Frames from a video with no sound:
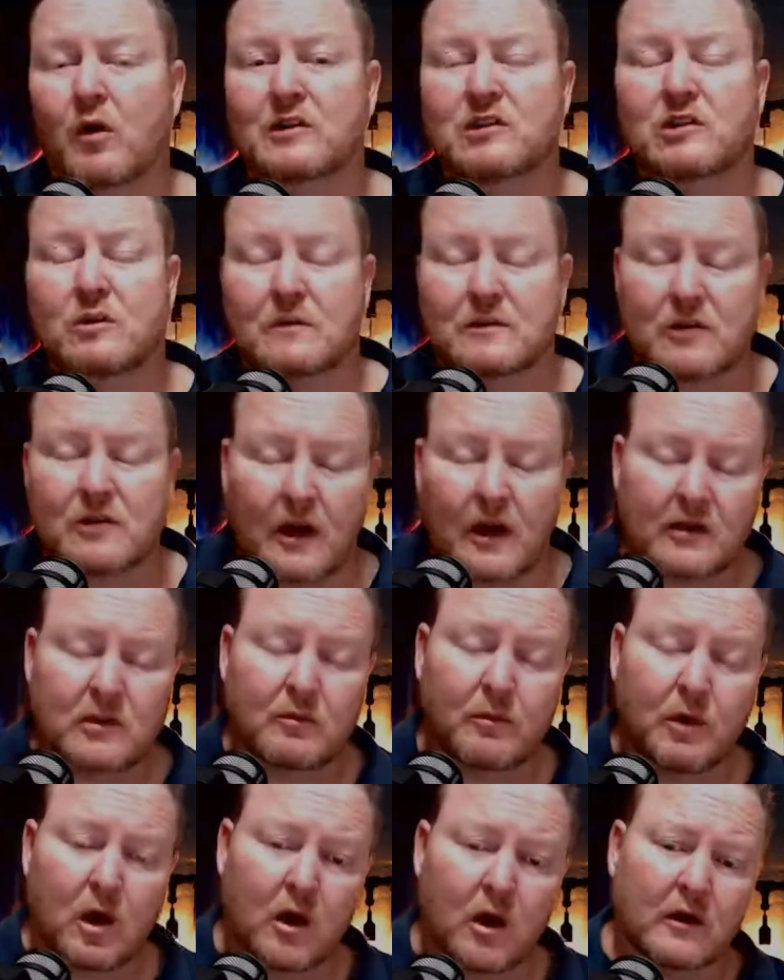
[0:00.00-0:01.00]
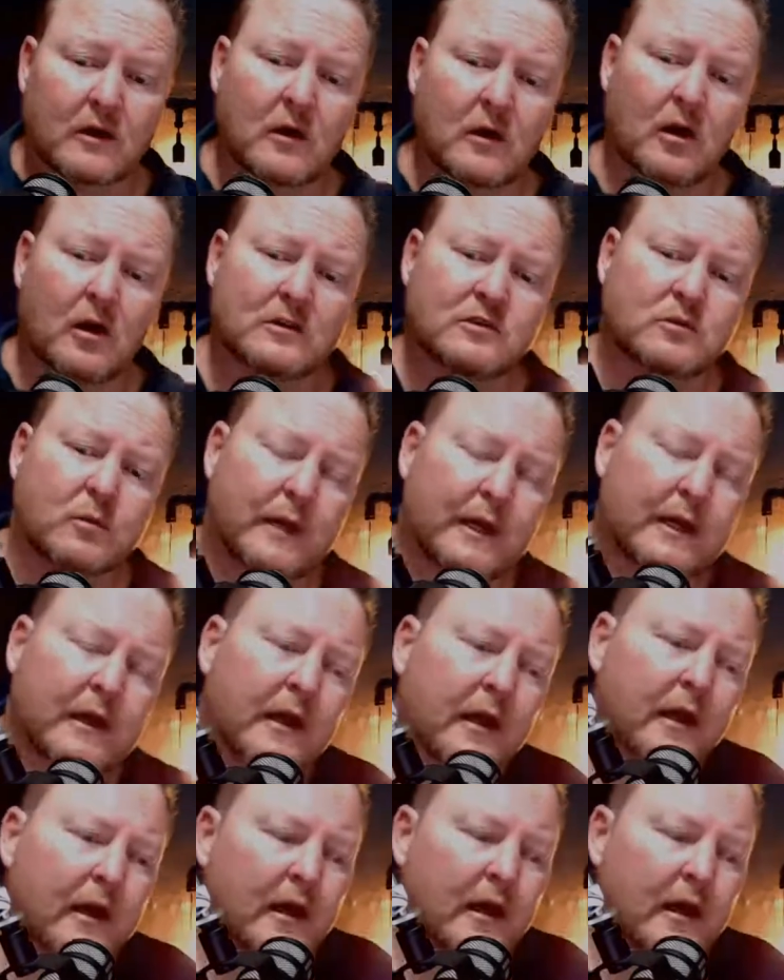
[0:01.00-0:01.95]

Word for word: and she was going to be on last week,